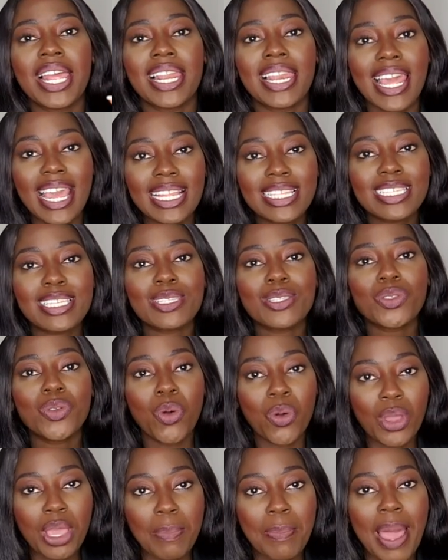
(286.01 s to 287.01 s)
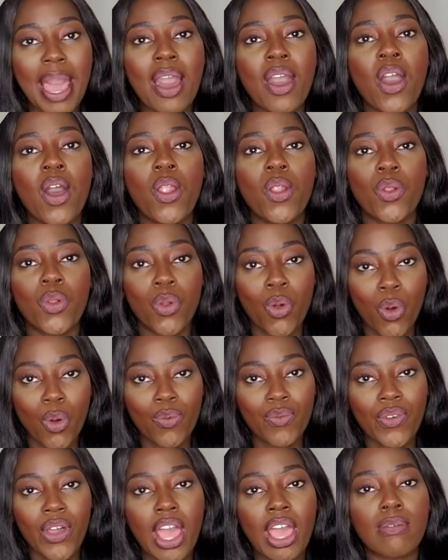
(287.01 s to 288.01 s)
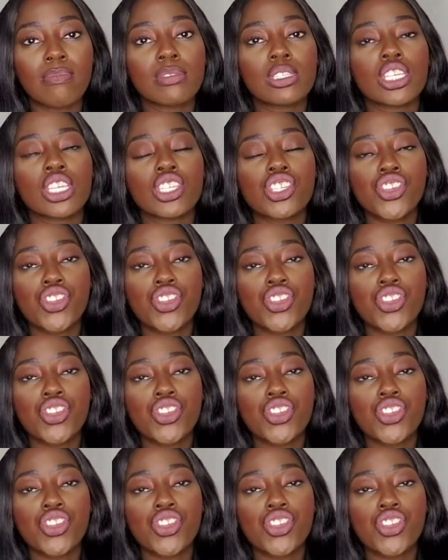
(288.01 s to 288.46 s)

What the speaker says: Let's talk about law firms'